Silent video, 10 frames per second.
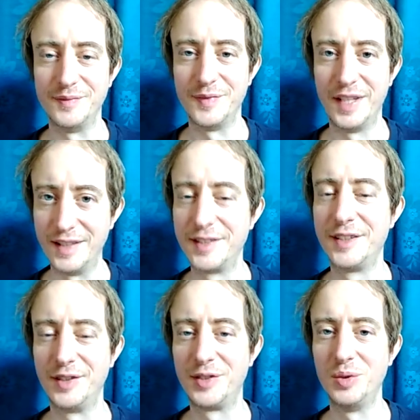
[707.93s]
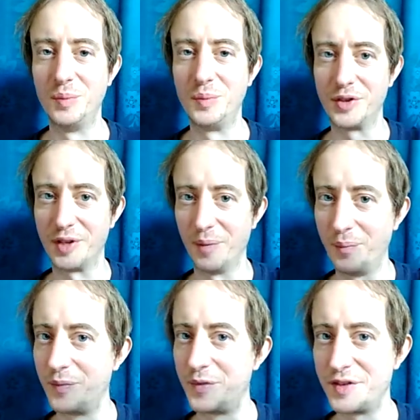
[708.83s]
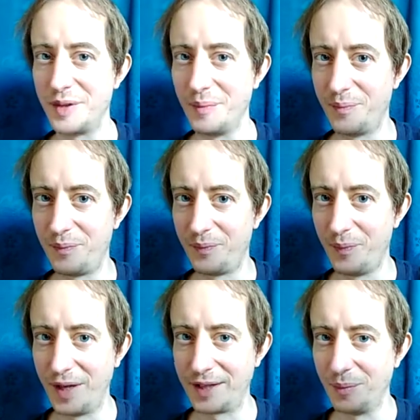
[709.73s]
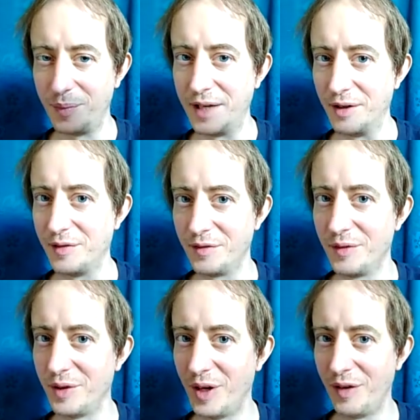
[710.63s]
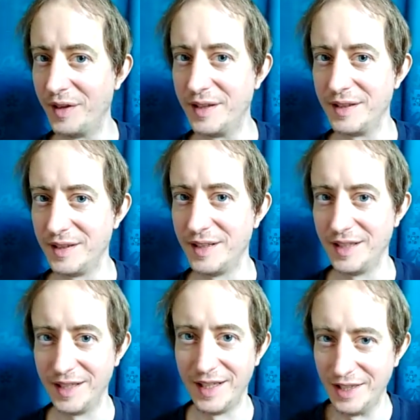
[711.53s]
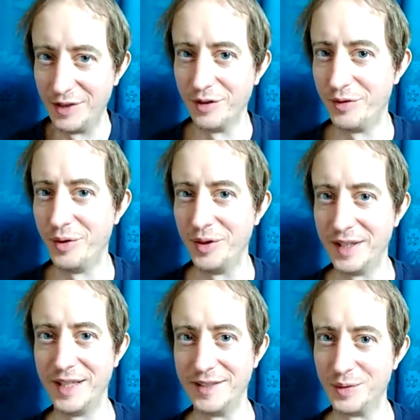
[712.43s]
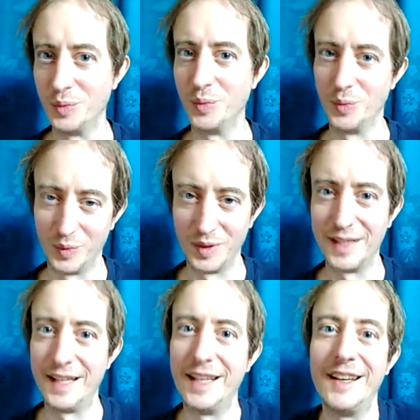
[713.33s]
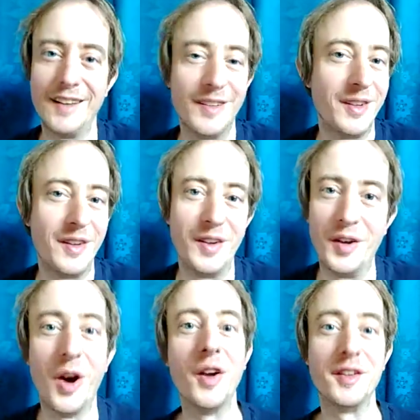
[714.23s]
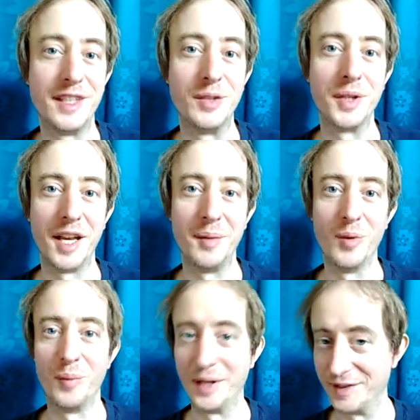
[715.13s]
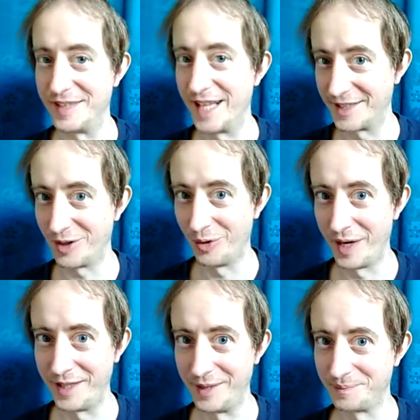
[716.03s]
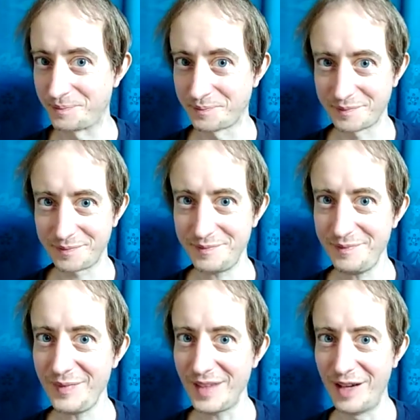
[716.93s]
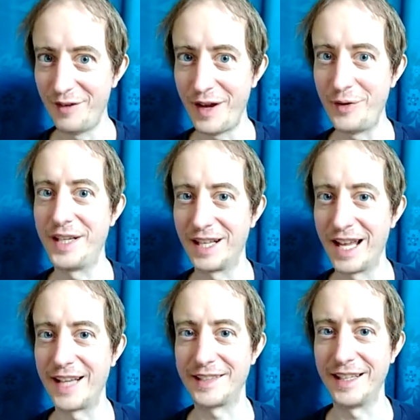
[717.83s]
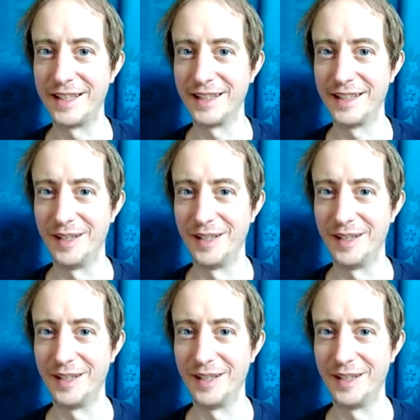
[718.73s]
instant soup, just a little bit of it into your food is not a secret anymore, because that's already a very classic